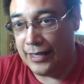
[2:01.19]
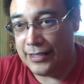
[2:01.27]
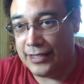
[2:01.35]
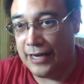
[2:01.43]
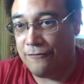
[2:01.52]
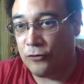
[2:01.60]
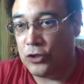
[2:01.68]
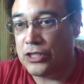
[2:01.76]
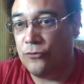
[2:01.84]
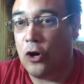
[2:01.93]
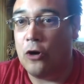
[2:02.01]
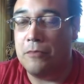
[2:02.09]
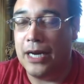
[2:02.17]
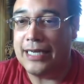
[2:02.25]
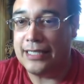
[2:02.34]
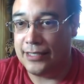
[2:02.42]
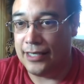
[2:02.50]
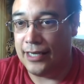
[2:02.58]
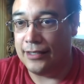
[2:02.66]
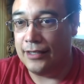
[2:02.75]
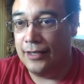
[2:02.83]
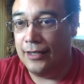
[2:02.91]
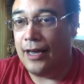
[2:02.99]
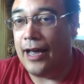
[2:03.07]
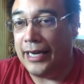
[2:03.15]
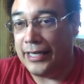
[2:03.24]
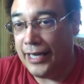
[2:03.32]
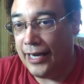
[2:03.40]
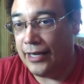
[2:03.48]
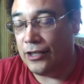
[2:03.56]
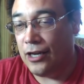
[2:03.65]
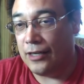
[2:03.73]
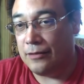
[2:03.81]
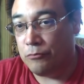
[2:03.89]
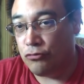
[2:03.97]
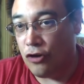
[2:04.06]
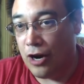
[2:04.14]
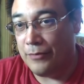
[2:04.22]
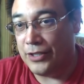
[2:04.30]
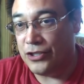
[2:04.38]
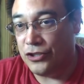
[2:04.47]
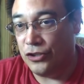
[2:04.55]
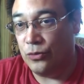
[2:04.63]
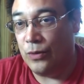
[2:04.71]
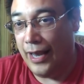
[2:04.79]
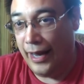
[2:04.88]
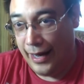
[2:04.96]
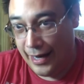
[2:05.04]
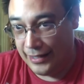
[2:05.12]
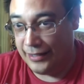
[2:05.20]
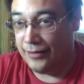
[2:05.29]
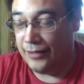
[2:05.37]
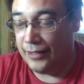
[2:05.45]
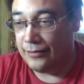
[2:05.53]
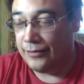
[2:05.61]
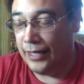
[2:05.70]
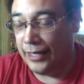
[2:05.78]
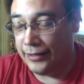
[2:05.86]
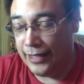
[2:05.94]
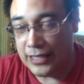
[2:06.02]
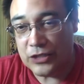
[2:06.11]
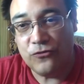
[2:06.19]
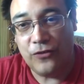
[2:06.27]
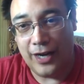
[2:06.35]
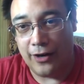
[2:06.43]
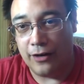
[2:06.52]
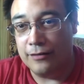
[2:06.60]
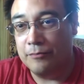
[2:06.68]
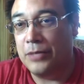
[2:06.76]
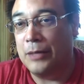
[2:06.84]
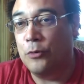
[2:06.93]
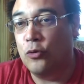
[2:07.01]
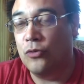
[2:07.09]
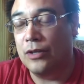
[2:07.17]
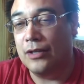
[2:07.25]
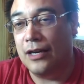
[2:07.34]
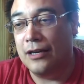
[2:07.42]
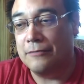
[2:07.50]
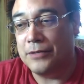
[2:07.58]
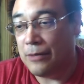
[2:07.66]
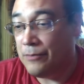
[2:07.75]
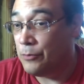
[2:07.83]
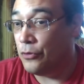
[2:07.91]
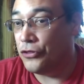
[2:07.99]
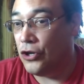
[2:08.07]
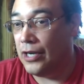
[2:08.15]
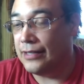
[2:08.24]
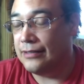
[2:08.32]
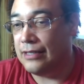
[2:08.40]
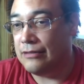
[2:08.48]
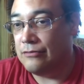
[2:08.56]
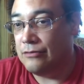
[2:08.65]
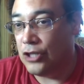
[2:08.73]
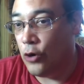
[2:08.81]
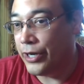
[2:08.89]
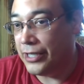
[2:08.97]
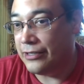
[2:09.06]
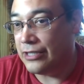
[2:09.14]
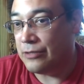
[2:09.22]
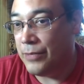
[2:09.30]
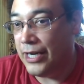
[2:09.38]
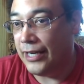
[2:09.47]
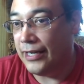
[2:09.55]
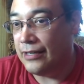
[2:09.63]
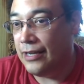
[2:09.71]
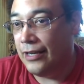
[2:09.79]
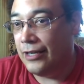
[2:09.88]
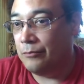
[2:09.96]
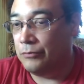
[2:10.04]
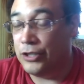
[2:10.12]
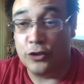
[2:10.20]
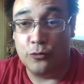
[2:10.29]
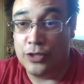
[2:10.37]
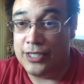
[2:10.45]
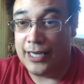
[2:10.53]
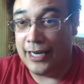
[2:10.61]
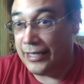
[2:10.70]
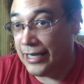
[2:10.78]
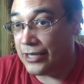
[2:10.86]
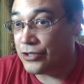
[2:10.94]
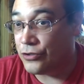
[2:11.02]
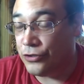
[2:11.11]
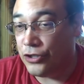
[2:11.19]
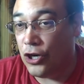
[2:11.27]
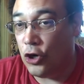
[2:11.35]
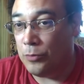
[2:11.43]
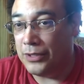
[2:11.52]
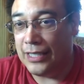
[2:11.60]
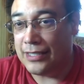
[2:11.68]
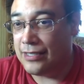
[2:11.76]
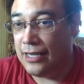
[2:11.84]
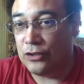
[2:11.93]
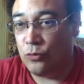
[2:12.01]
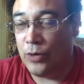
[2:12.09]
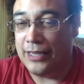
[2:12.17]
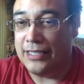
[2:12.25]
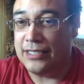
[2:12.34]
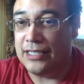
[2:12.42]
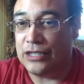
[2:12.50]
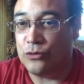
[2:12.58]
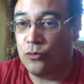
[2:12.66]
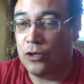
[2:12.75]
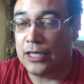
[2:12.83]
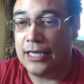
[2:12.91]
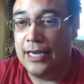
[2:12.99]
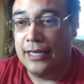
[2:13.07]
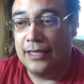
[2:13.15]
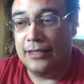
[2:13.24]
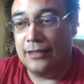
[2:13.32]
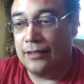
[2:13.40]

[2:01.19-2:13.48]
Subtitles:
I got to say, first of all, Mike said, I cannot promise you anything. And that's fair. Some people thought that going into this meeting, Blizzard would say yes or no, but that's not the way these things work.